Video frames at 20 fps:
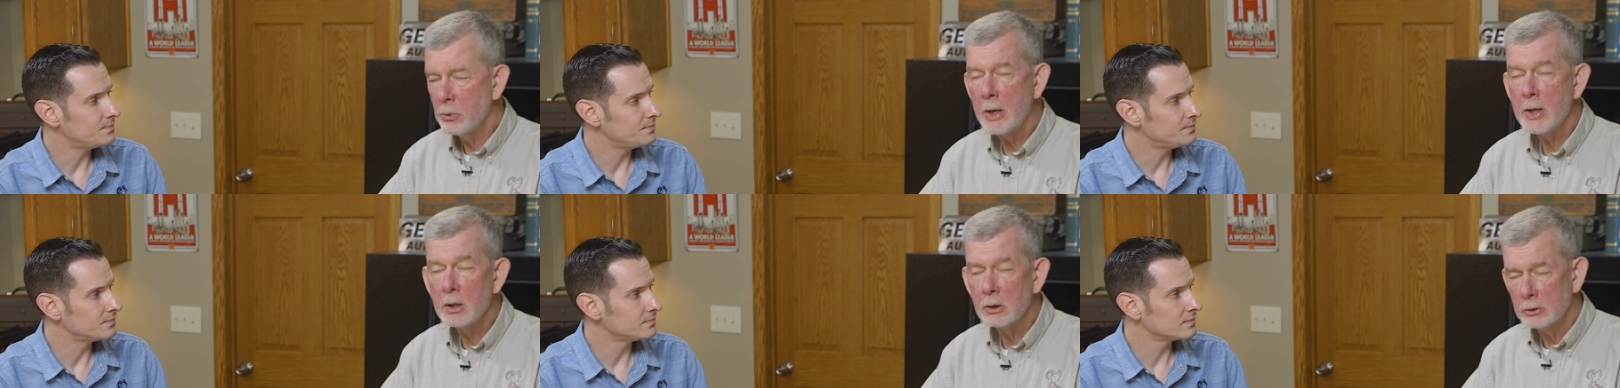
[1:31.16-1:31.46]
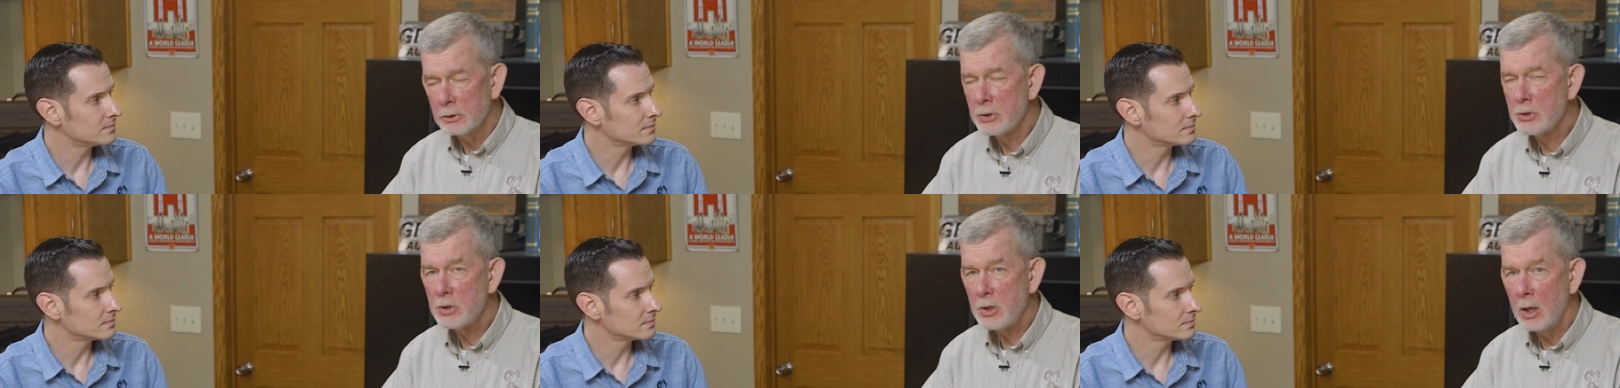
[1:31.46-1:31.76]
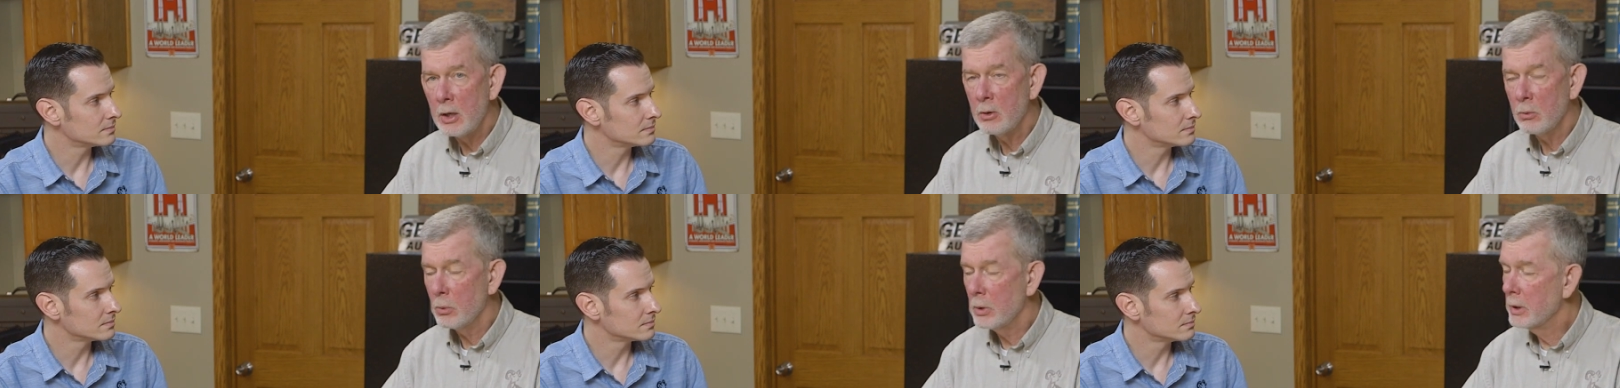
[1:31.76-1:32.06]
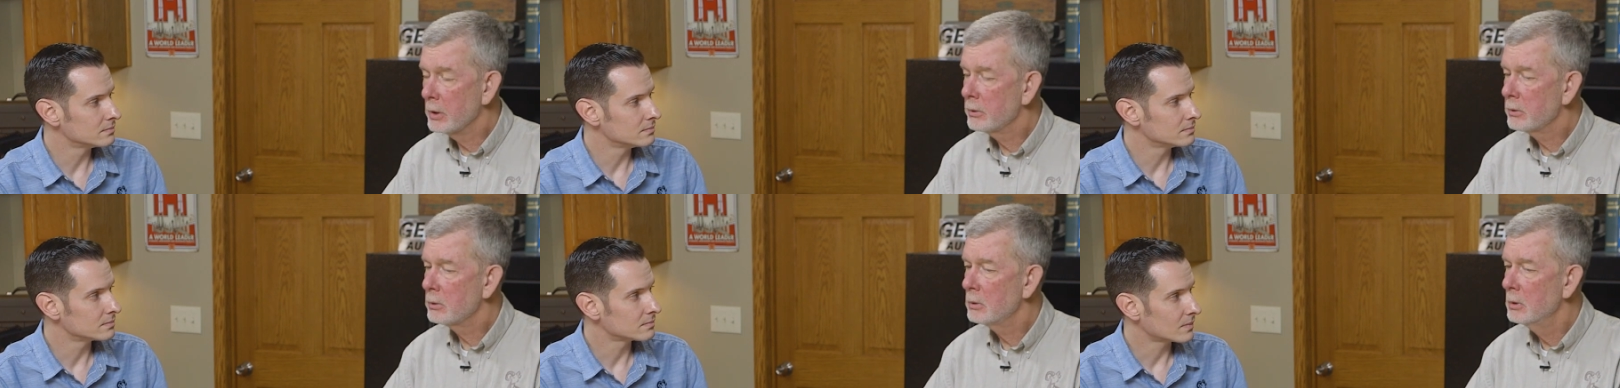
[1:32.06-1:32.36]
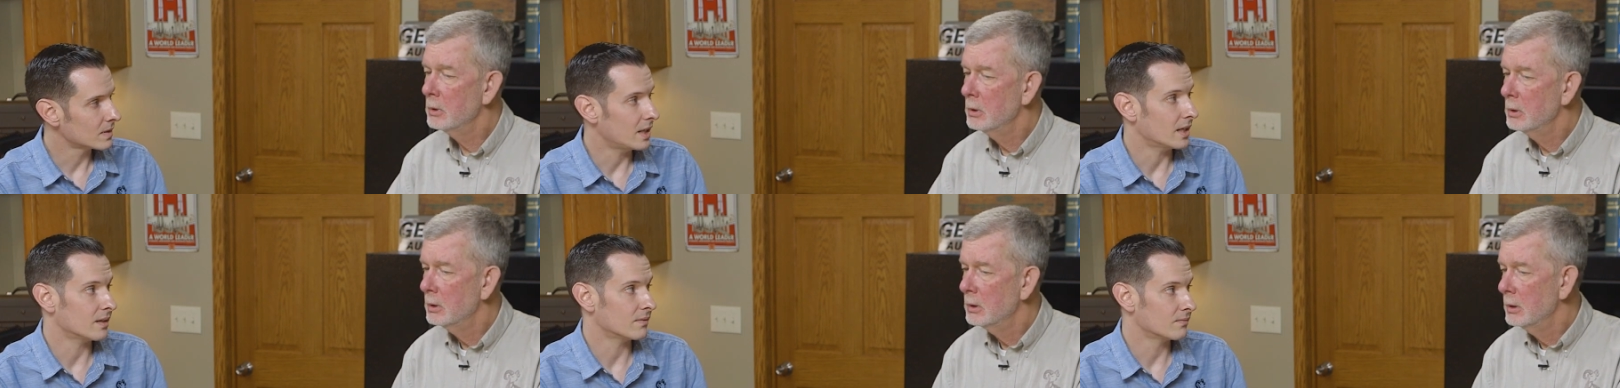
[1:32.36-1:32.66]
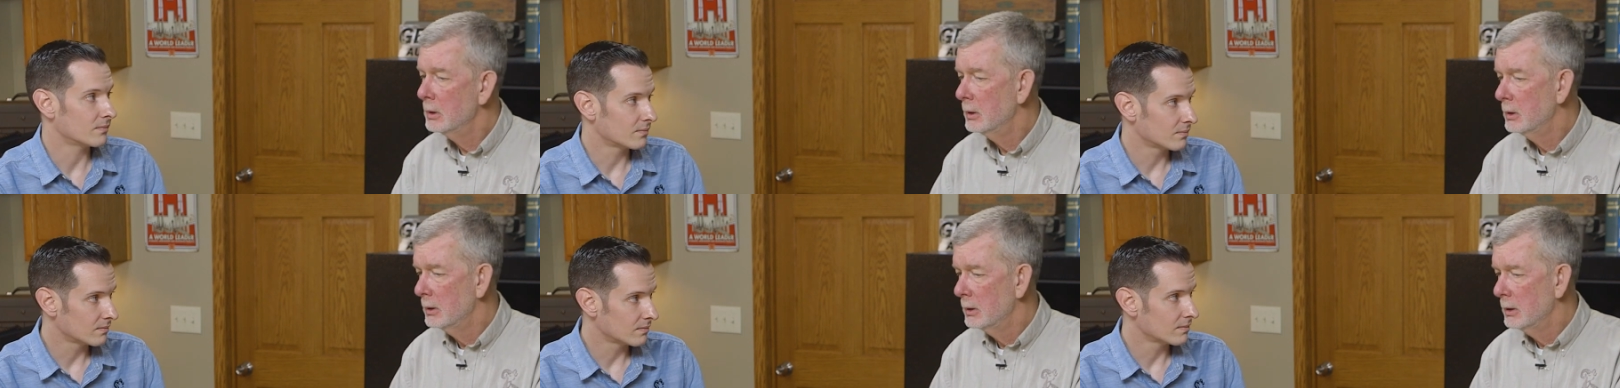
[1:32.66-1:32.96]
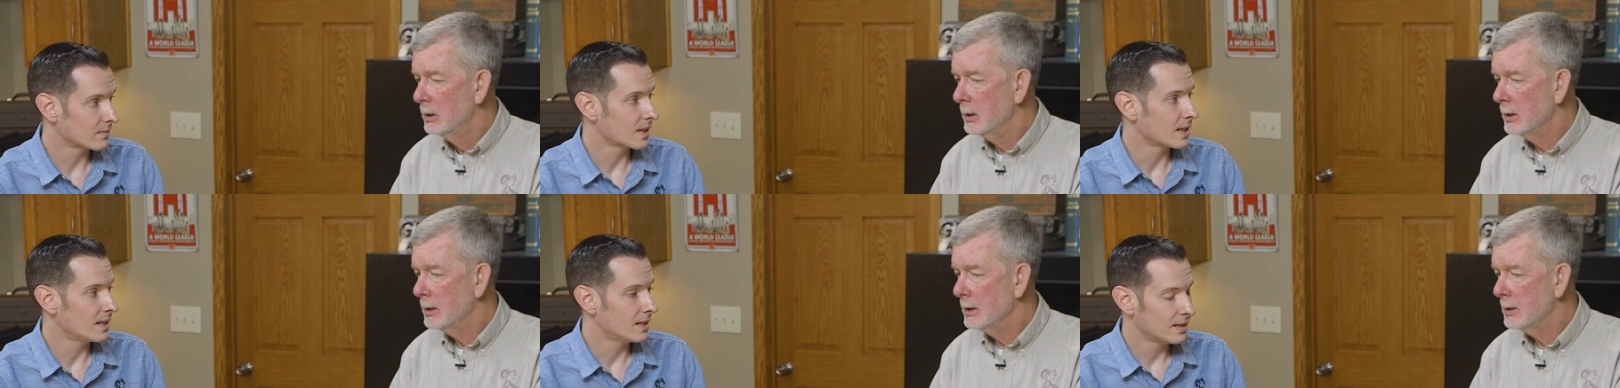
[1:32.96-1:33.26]
Speaker 1: rail to start with. Yeah
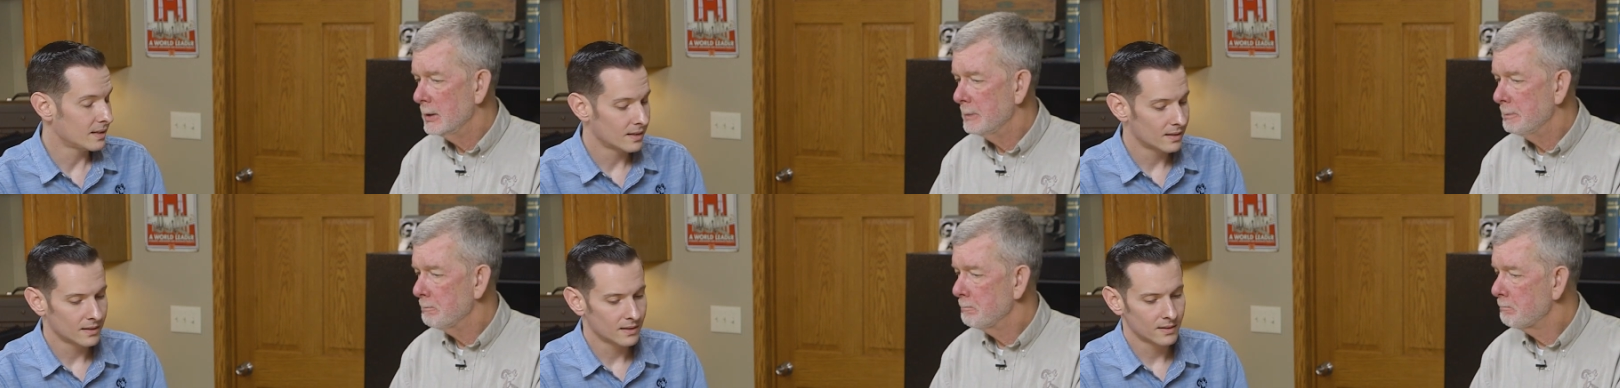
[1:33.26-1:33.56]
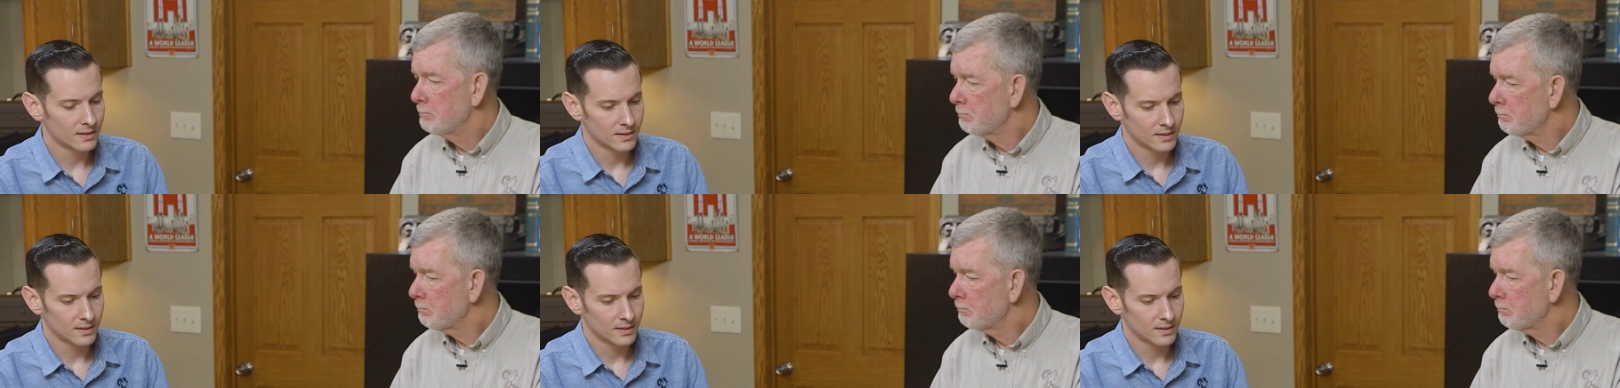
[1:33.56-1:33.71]
um,